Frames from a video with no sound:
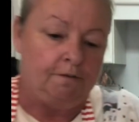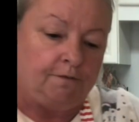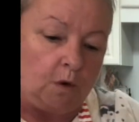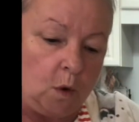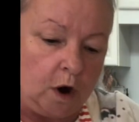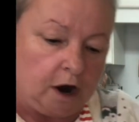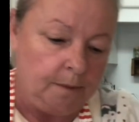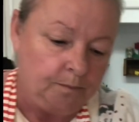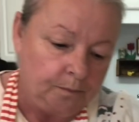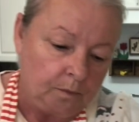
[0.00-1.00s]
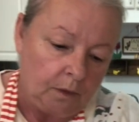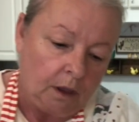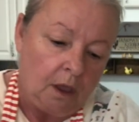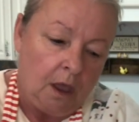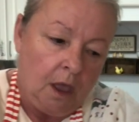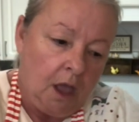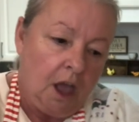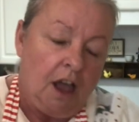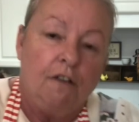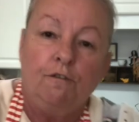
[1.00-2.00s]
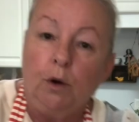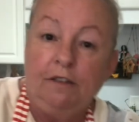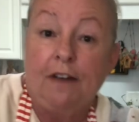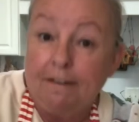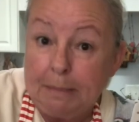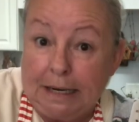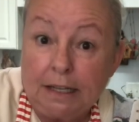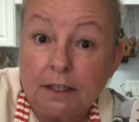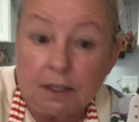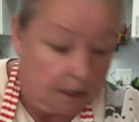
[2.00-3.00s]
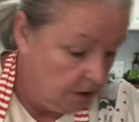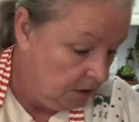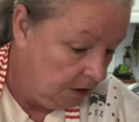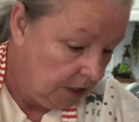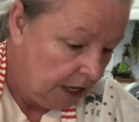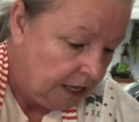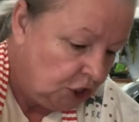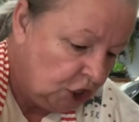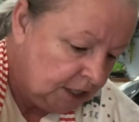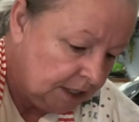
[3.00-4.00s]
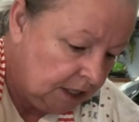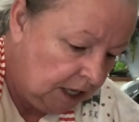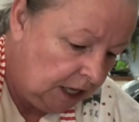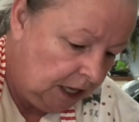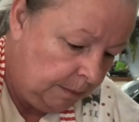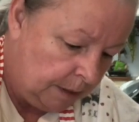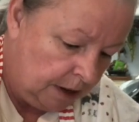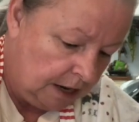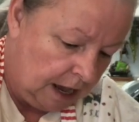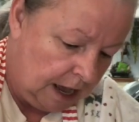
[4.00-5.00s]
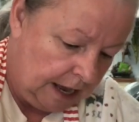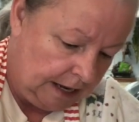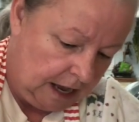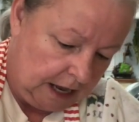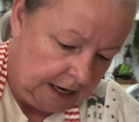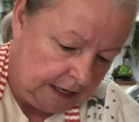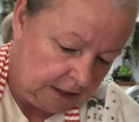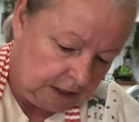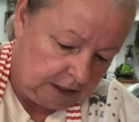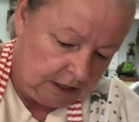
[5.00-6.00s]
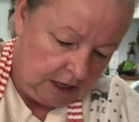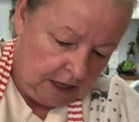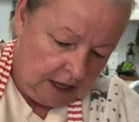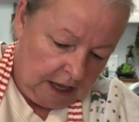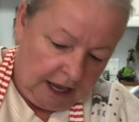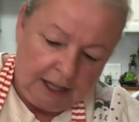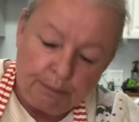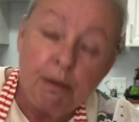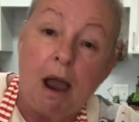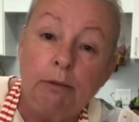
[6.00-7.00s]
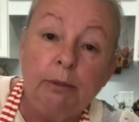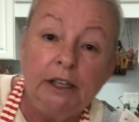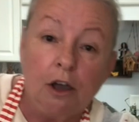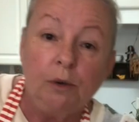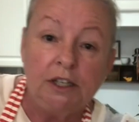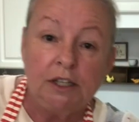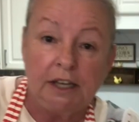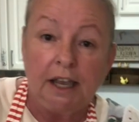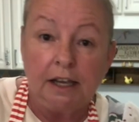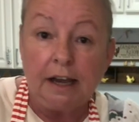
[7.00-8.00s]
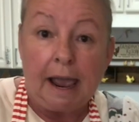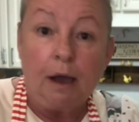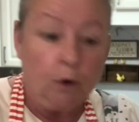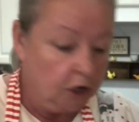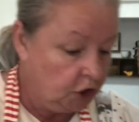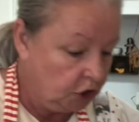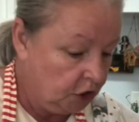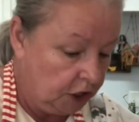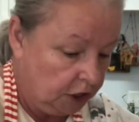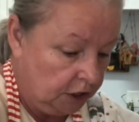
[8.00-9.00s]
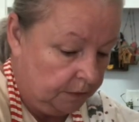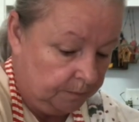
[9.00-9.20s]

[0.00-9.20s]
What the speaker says: for 45 minutes and just keep an eye on it. It's probably going to take an hour to cook,